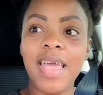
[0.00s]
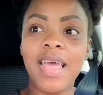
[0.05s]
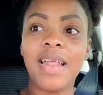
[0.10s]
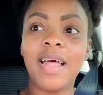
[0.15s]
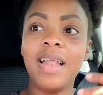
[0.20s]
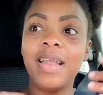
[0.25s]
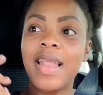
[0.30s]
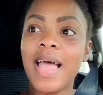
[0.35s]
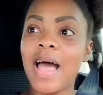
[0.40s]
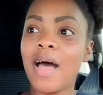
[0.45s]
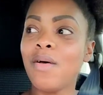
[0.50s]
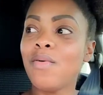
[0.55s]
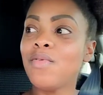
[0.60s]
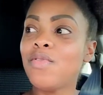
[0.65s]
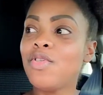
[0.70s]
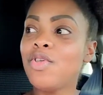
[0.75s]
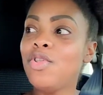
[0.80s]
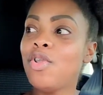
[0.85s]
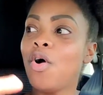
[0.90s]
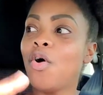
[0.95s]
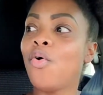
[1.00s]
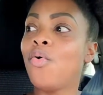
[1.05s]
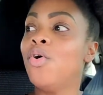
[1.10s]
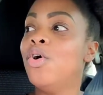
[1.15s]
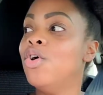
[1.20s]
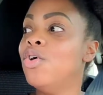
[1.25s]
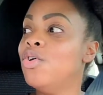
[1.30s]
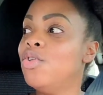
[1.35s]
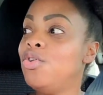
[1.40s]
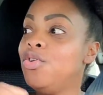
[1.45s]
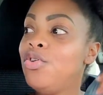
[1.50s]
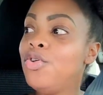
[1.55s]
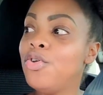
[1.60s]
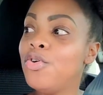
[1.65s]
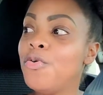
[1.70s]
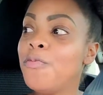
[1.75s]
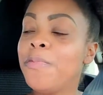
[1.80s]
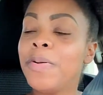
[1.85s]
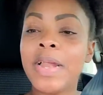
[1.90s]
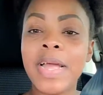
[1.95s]
It allows, you know,
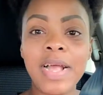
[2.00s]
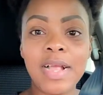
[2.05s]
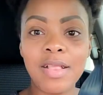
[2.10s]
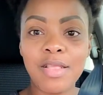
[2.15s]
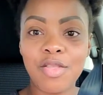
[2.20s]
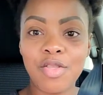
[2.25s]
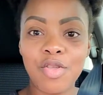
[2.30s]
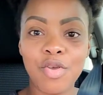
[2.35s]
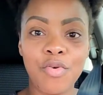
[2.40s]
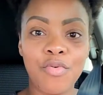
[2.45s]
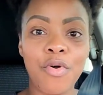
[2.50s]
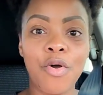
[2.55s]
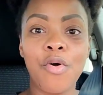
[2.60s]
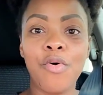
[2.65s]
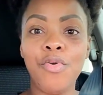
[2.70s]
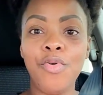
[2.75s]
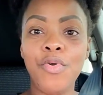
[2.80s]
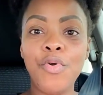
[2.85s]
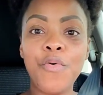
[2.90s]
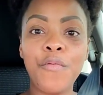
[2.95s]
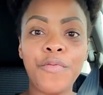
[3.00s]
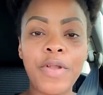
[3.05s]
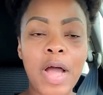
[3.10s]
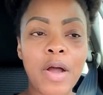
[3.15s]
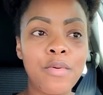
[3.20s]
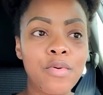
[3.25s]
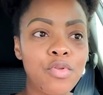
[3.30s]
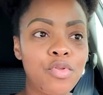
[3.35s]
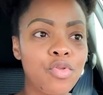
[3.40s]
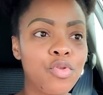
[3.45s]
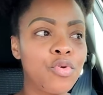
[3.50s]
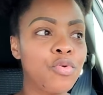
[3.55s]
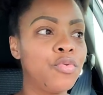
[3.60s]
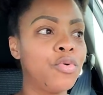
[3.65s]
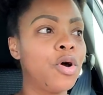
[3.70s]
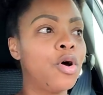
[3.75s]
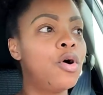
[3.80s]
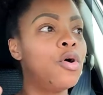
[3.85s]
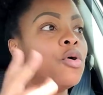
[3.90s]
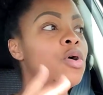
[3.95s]
new plants to grow, new flowers to
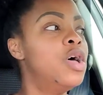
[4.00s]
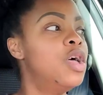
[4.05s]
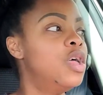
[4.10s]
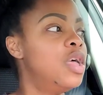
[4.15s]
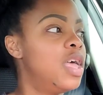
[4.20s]
grow.